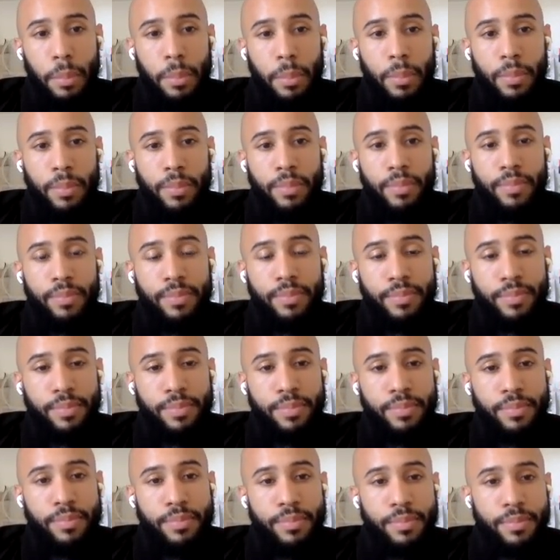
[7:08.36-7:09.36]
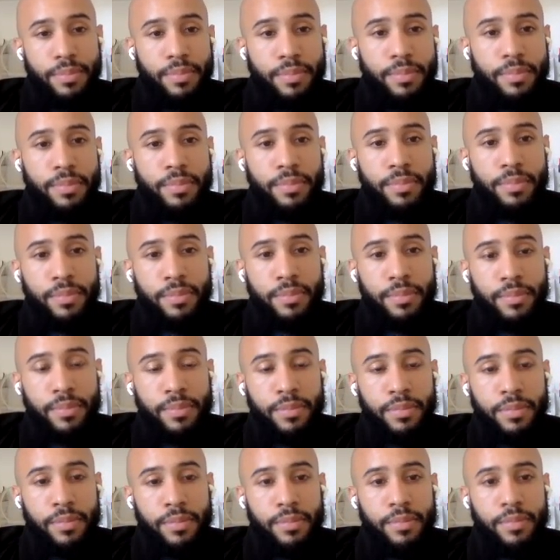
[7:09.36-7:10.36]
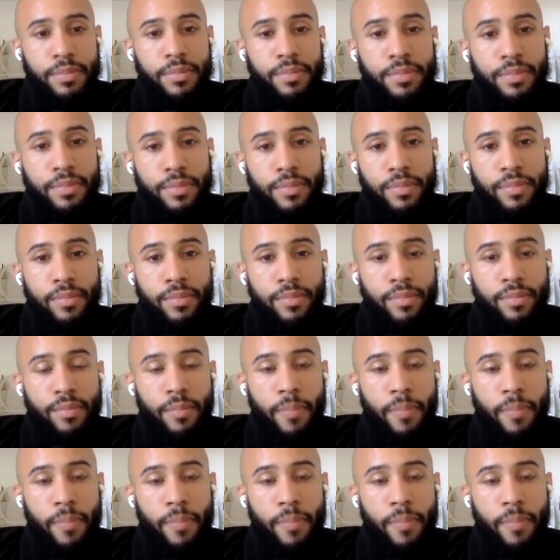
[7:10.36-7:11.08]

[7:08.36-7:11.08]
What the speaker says: (not speaking)